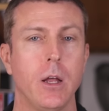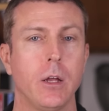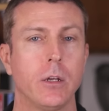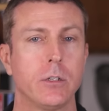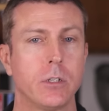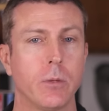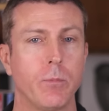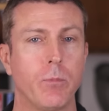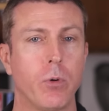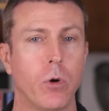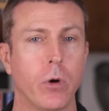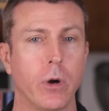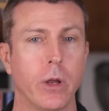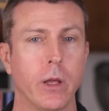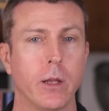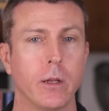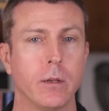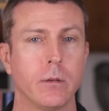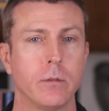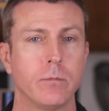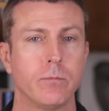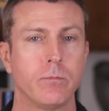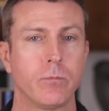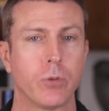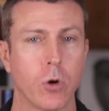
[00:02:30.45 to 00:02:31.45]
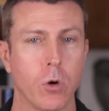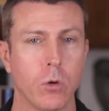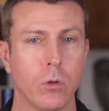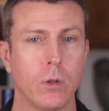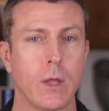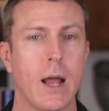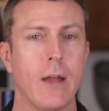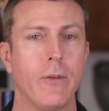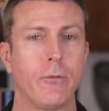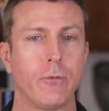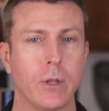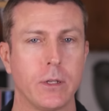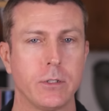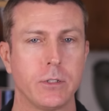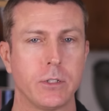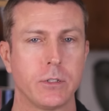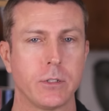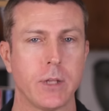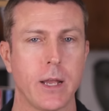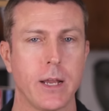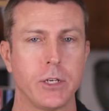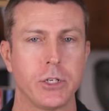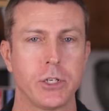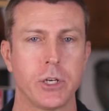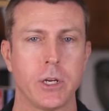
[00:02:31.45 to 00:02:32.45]
supporting pro-life
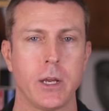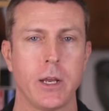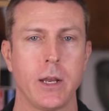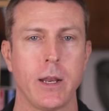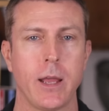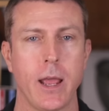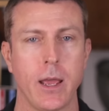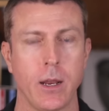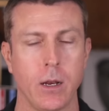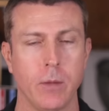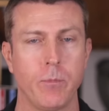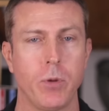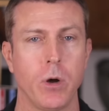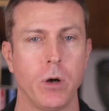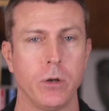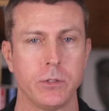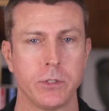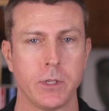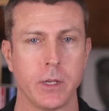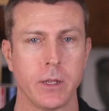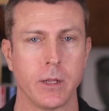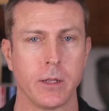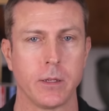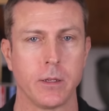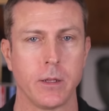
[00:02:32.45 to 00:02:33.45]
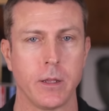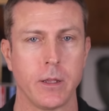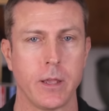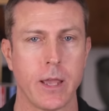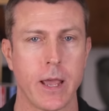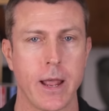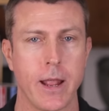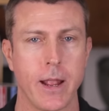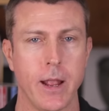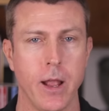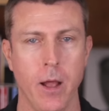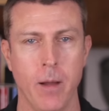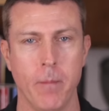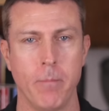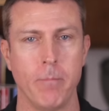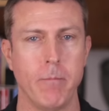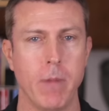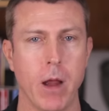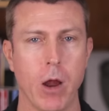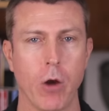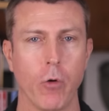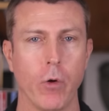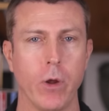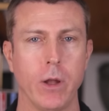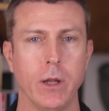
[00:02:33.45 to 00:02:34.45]
legislation and opposing gay
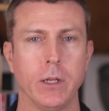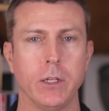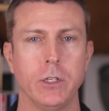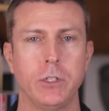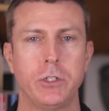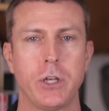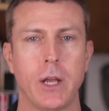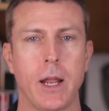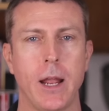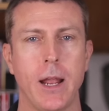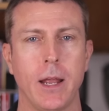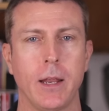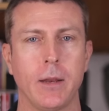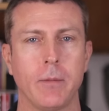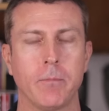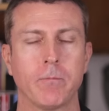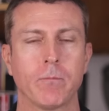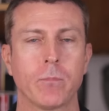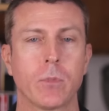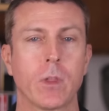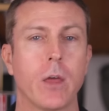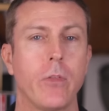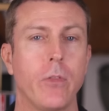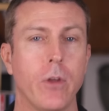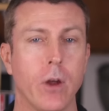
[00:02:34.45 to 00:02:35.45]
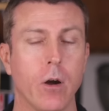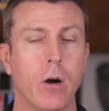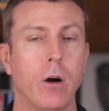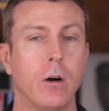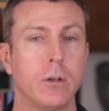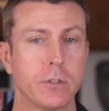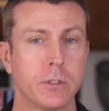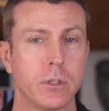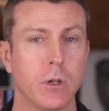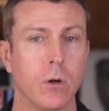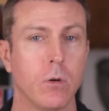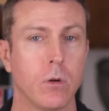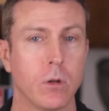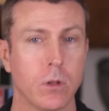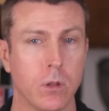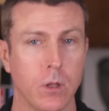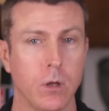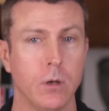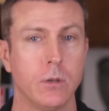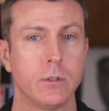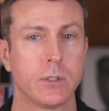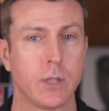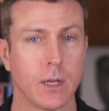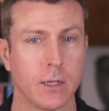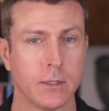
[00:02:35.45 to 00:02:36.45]
marriage, and they're also
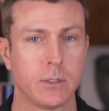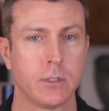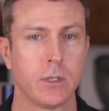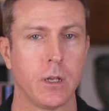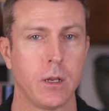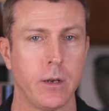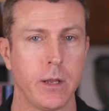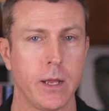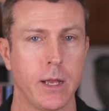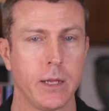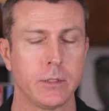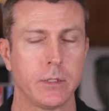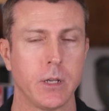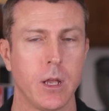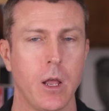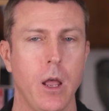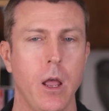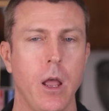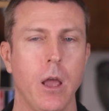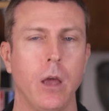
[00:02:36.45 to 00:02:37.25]
closed on Sundays,